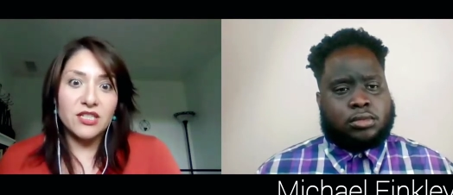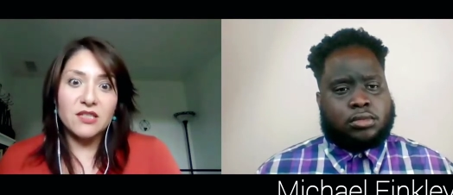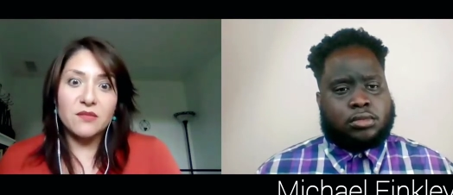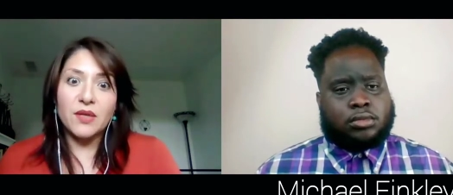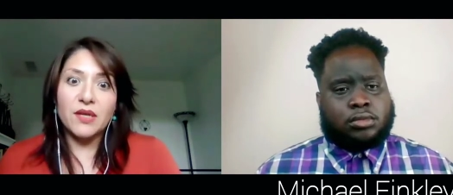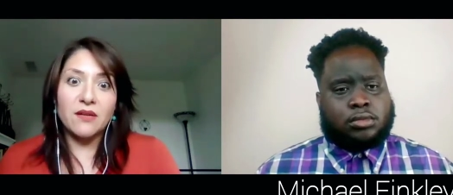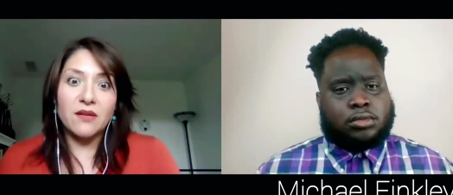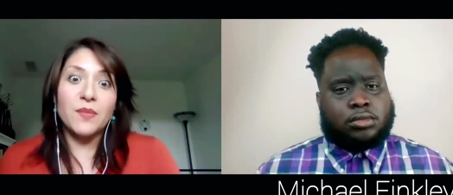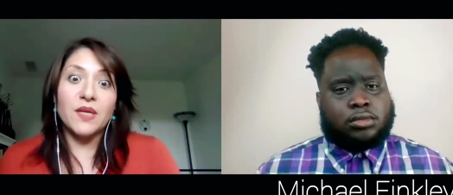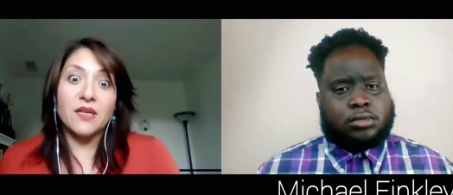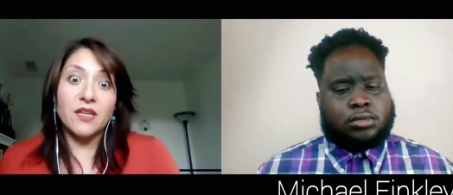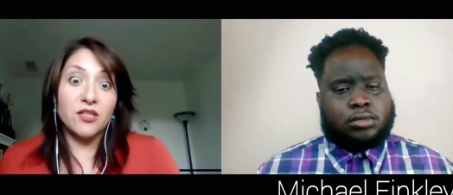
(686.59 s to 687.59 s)
Speaker 1: It's being a
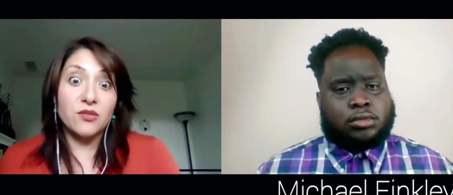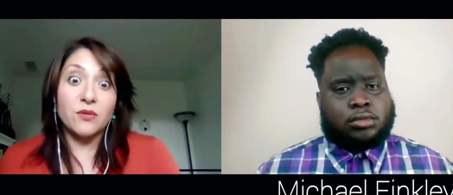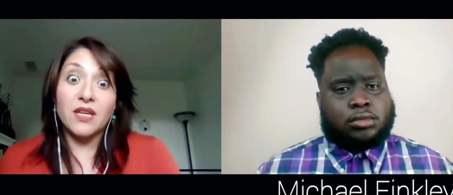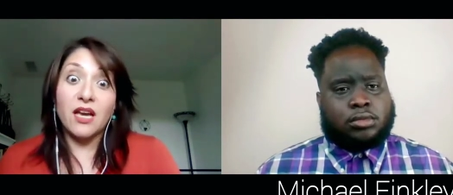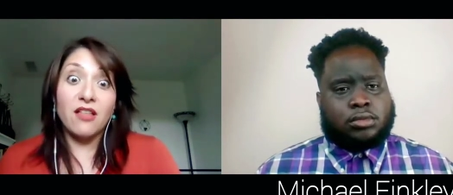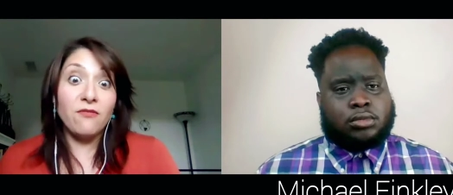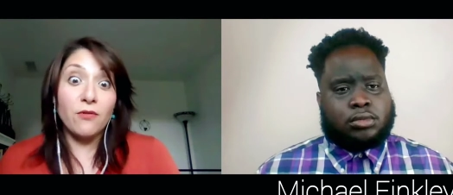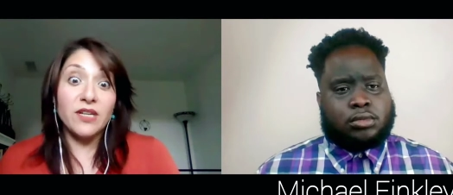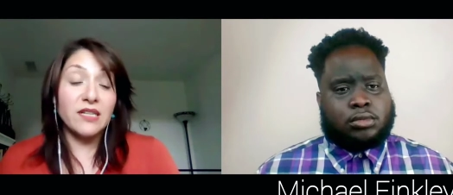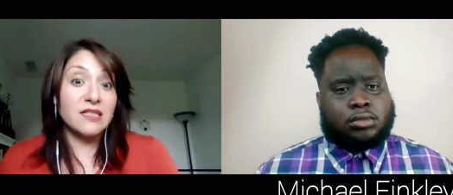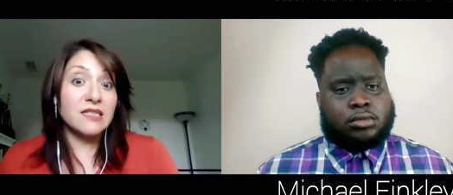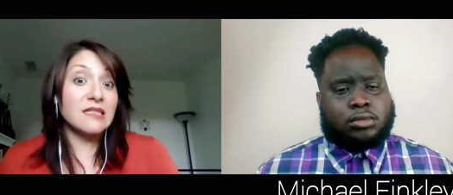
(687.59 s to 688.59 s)
big issue in
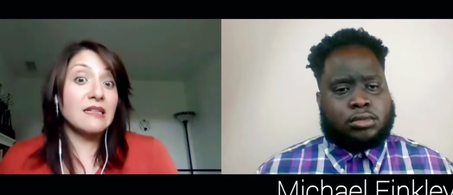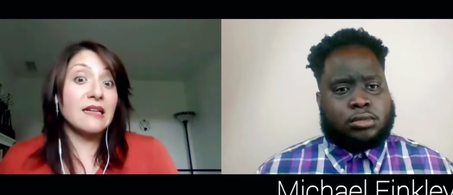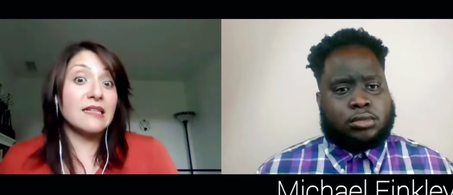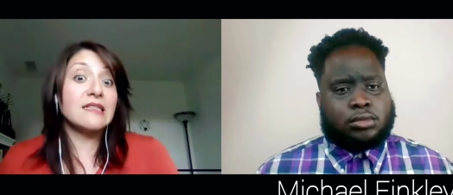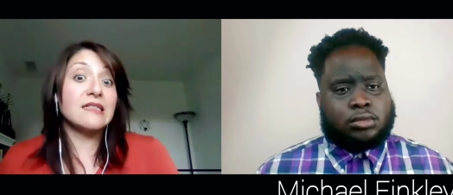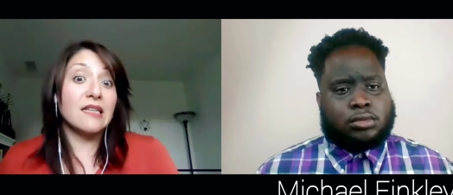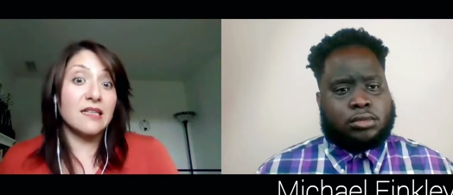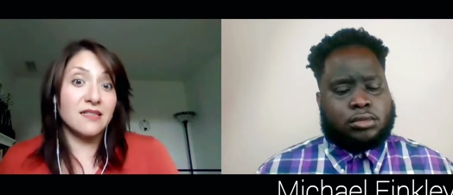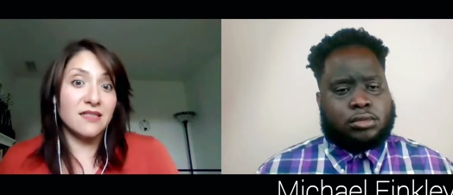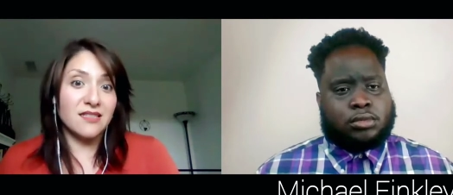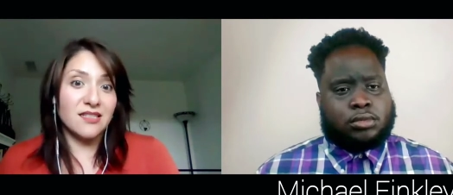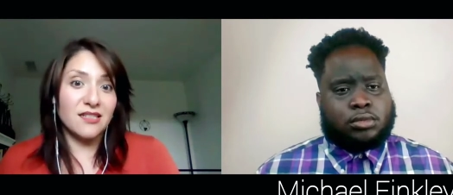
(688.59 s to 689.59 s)
California. It does not
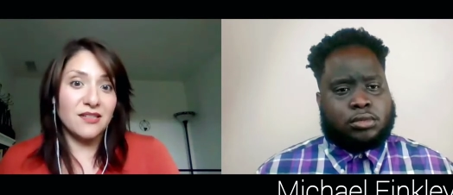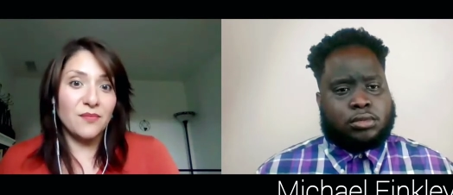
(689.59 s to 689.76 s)
exist.